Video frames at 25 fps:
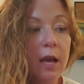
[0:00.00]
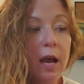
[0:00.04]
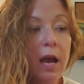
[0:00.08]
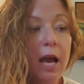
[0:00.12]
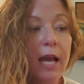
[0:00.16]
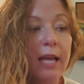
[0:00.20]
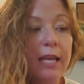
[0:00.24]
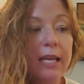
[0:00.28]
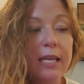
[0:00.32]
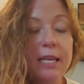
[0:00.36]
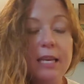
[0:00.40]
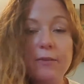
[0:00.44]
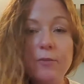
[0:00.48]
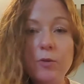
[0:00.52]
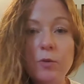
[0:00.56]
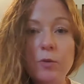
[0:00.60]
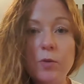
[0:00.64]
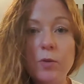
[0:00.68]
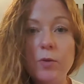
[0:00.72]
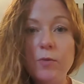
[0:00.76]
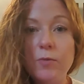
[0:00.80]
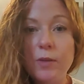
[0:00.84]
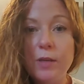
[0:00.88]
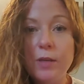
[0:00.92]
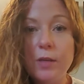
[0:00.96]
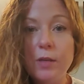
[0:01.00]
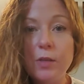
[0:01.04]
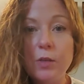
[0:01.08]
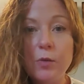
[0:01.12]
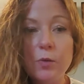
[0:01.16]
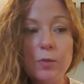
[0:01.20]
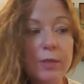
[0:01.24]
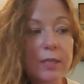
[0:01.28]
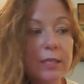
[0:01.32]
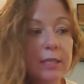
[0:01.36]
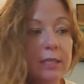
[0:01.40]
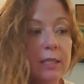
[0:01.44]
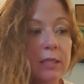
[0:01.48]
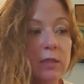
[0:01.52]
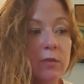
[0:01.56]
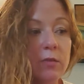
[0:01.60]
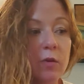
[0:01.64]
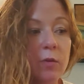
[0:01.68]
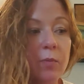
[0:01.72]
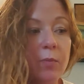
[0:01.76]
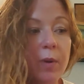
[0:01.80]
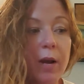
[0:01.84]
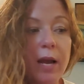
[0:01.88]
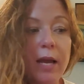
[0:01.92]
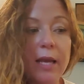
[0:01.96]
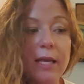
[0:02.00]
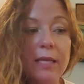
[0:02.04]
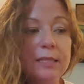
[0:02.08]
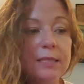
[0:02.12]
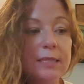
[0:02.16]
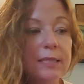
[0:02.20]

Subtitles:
I can never reveal your reasons for buying,